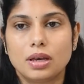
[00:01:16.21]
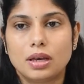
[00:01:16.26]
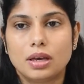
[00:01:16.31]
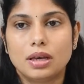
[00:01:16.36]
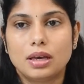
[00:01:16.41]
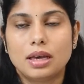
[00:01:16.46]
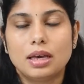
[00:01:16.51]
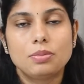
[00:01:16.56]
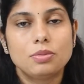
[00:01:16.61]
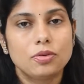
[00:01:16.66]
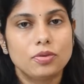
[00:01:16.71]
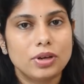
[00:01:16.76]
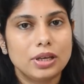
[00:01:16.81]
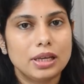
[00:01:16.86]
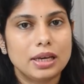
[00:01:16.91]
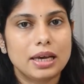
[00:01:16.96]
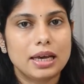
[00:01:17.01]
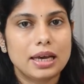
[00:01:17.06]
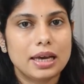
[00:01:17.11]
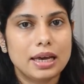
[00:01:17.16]

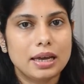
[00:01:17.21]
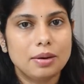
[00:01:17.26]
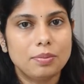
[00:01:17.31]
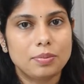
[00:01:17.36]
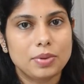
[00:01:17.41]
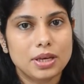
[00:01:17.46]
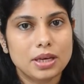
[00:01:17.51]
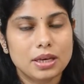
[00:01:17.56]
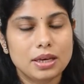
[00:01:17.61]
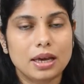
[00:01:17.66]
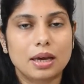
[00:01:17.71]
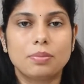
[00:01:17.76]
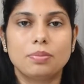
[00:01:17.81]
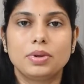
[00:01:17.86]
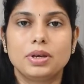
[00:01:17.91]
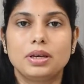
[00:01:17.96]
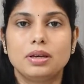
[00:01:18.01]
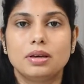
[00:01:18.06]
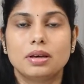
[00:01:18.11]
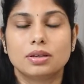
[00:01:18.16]
Hemophilia A and B can
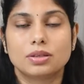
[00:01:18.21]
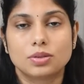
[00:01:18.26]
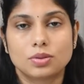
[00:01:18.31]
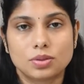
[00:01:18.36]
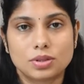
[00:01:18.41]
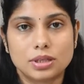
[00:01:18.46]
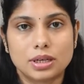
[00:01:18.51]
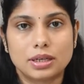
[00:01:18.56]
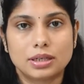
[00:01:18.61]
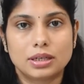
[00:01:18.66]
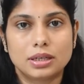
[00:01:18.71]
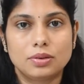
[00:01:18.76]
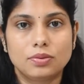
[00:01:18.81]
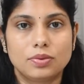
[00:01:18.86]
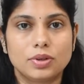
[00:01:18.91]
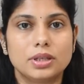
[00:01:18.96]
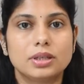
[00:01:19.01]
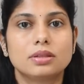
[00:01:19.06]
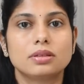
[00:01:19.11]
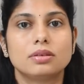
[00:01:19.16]
be associated
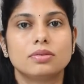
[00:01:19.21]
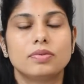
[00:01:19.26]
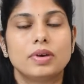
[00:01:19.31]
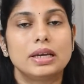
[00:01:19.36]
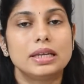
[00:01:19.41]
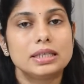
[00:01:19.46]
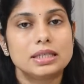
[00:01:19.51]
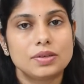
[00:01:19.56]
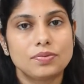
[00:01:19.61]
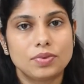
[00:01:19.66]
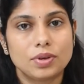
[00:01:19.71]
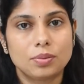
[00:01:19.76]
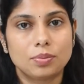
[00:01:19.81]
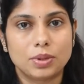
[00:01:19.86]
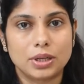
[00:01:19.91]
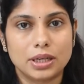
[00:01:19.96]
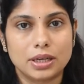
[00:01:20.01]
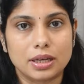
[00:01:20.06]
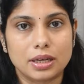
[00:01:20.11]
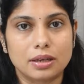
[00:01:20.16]
with very severe
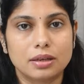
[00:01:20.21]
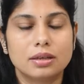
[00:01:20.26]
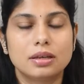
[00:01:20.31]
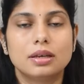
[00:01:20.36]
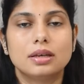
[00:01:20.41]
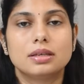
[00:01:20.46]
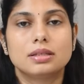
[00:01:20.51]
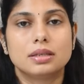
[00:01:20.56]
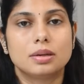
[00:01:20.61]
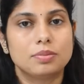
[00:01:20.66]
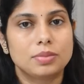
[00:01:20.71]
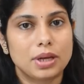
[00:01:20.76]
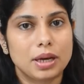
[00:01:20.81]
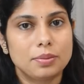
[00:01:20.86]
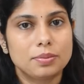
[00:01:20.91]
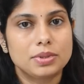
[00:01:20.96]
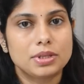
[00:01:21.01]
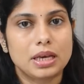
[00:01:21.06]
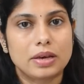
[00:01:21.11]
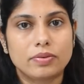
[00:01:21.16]
bleeding,
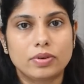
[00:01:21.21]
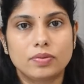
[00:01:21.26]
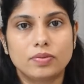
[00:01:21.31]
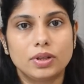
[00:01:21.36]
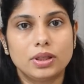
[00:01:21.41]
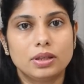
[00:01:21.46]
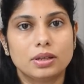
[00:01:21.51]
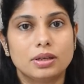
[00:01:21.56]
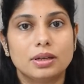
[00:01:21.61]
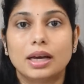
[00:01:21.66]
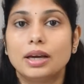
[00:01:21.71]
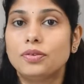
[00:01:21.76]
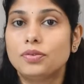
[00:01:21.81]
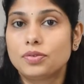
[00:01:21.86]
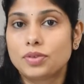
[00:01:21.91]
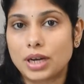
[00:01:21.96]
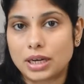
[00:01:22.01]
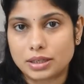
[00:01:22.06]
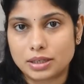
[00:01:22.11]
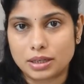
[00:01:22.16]
sometimes even with
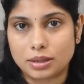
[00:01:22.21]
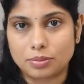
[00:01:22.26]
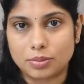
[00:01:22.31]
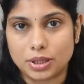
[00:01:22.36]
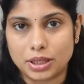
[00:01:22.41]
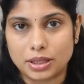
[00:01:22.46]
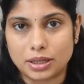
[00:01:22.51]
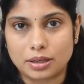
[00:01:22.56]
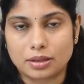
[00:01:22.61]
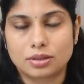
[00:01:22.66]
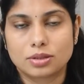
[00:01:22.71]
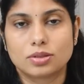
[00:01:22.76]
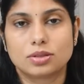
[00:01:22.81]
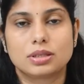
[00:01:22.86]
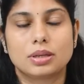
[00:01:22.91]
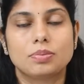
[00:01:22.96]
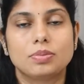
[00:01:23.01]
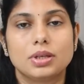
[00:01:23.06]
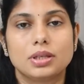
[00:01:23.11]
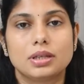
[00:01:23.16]
life-threatening bleeding, so
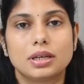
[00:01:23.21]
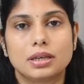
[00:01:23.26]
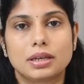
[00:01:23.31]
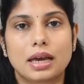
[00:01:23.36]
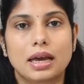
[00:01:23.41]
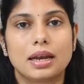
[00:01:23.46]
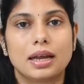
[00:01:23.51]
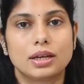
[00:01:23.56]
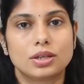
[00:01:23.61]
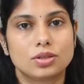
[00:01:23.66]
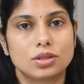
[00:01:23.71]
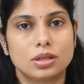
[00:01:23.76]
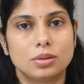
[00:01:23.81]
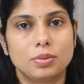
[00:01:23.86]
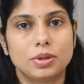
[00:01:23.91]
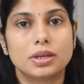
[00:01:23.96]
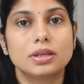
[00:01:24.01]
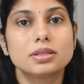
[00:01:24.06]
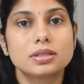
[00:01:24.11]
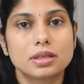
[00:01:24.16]
something that can actually
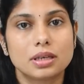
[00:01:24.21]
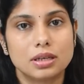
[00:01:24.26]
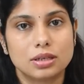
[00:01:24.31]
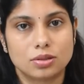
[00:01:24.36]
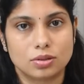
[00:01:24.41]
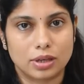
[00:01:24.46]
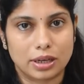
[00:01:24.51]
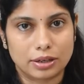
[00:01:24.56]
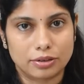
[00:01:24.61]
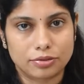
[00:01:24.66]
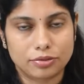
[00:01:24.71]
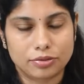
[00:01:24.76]
be risky to life.